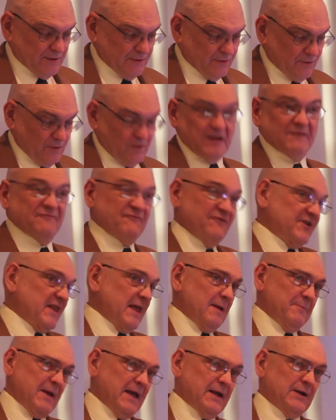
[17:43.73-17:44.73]
or even for
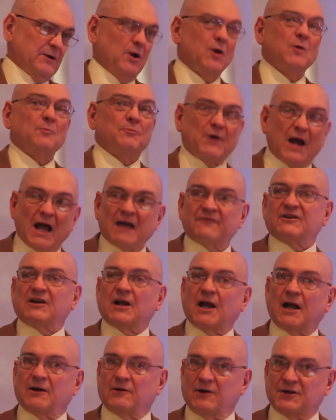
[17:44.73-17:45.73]
that matter, private
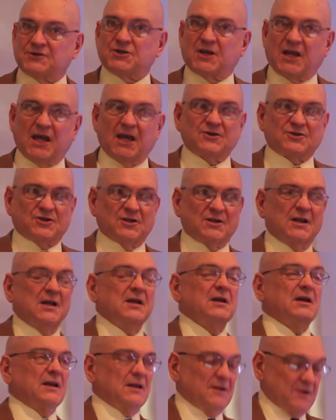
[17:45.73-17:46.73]
higher
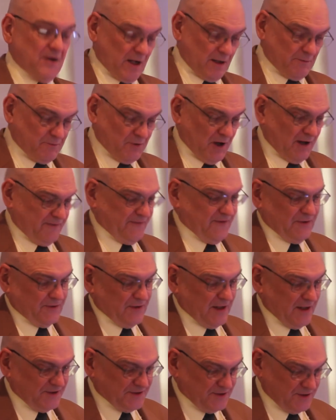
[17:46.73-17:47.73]
education in nonprofit
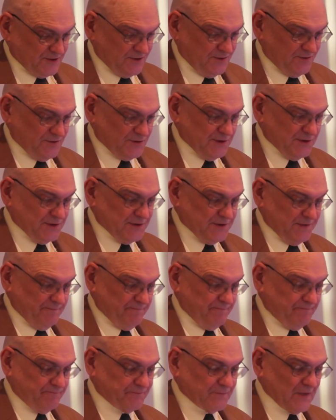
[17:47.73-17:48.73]
institutions.
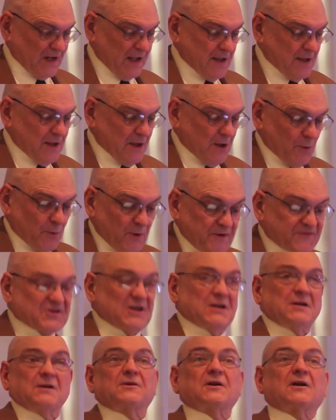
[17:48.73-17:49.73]
We've
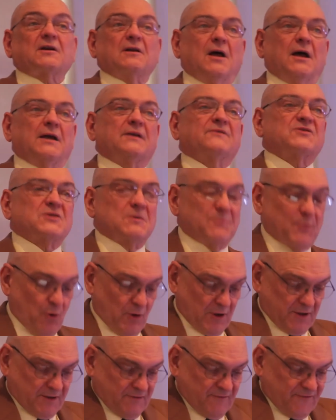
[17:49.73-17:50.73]
seen a decline of
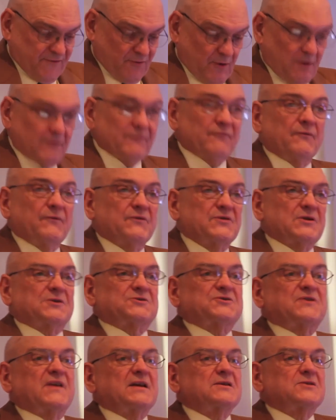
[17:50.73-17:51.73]
support for
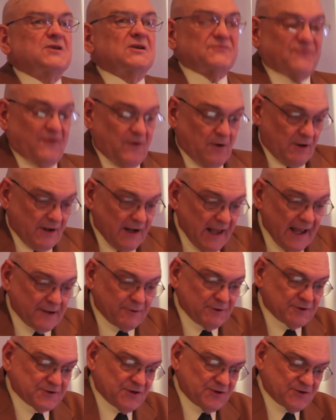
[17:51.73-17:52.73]
such things as foreign
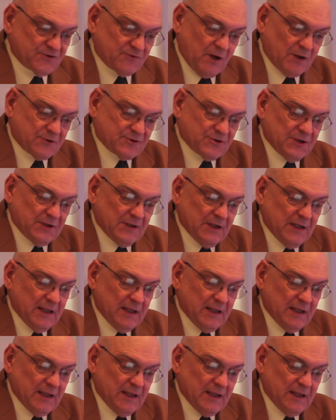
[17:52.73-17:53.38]
language instruction.